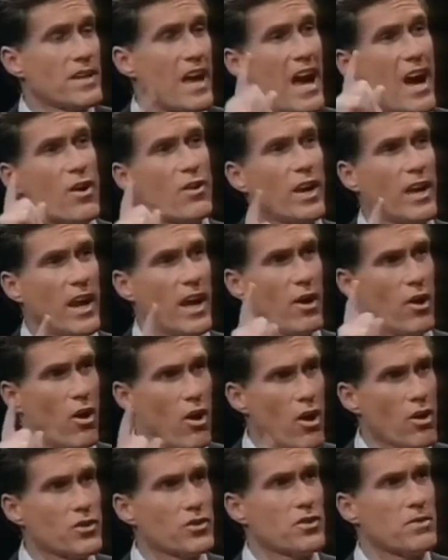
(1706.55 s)
how can I
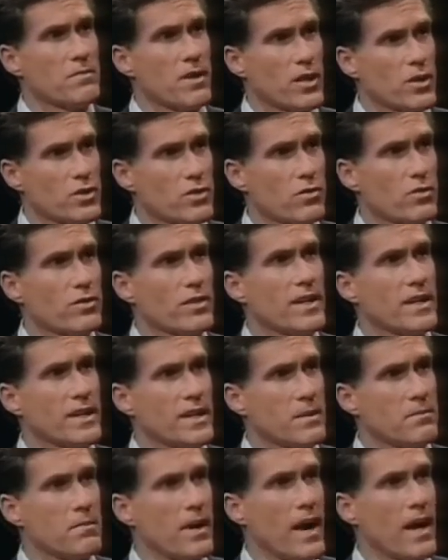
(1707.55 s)
also make sure they
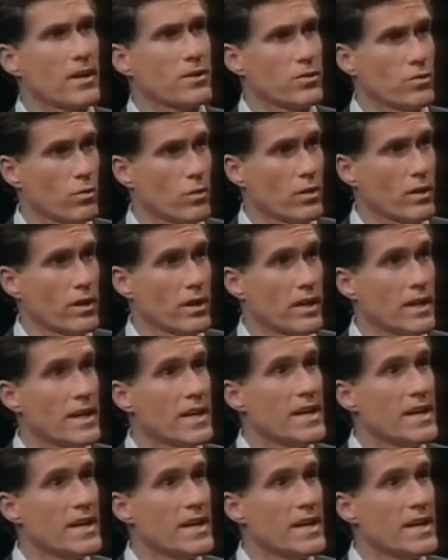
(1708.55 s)
get back to work?